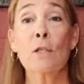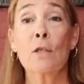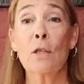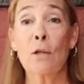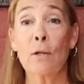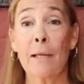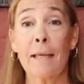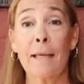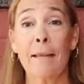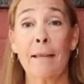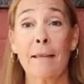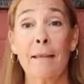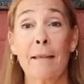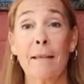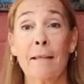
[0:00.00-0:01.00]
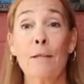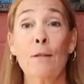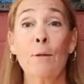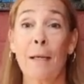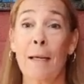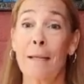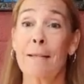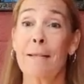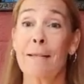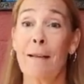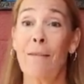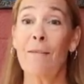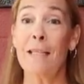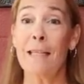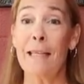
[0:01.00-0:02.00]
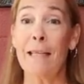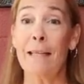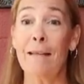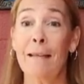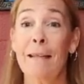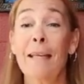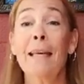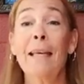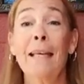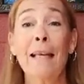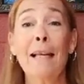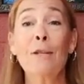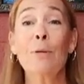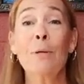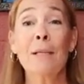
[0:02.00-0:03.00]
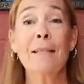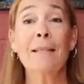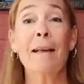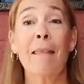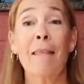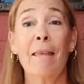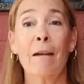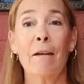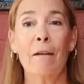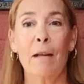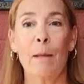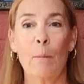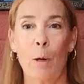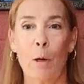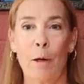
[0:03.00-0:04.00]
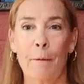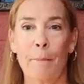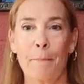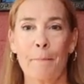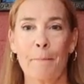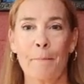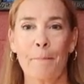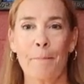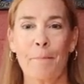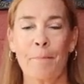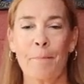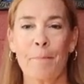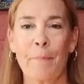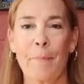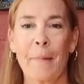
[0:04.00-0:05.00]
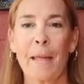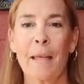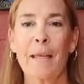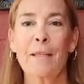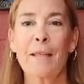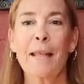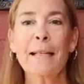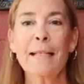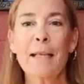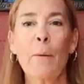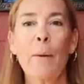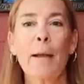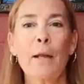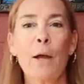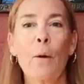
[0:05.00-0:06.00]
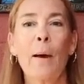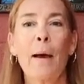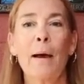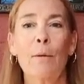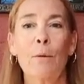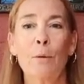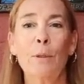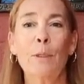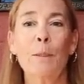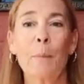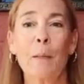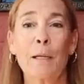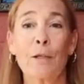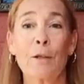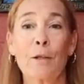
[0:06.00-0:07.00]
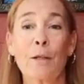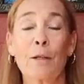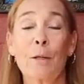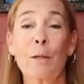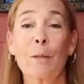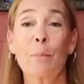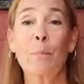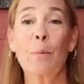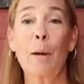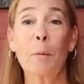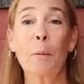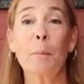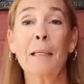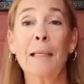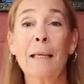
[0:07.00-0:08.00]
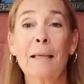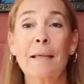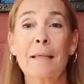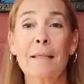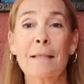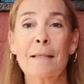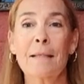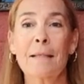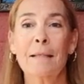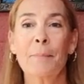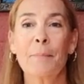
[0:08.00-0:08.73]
30th, 2017. That tree is not there anymore. So that's how I know how old this picture probably is.